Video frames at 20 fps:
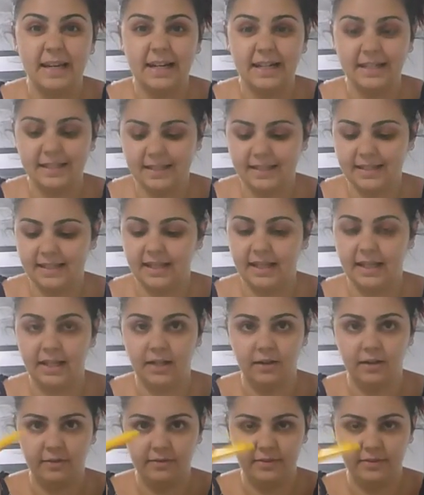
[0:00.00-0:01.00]
last
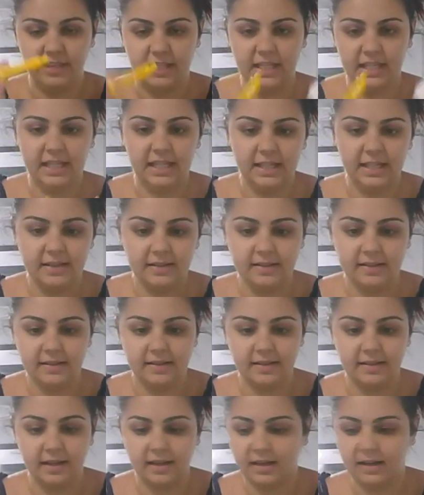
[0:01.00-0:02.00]
day of
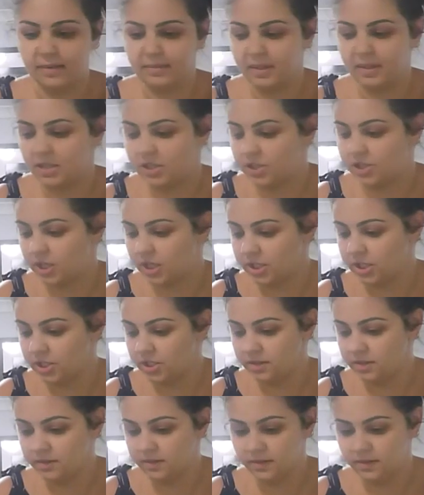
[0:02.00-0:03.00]
these um,
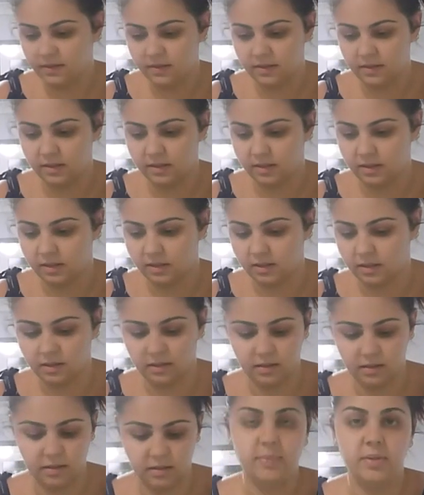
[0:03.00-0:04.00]
injections, the
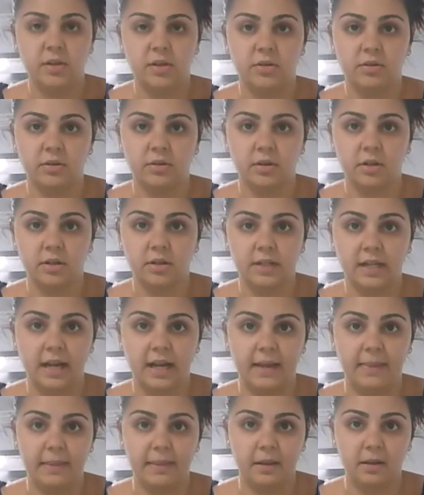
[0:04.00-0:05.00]
Puregon
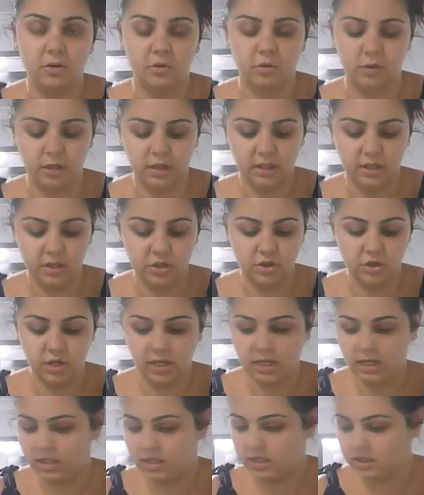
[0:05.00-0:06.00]
and the
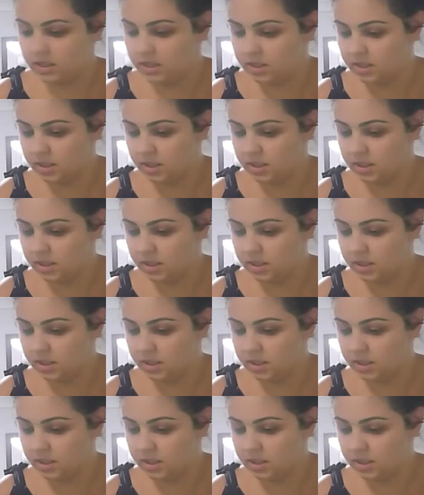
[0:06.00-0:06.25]
Ovulatran.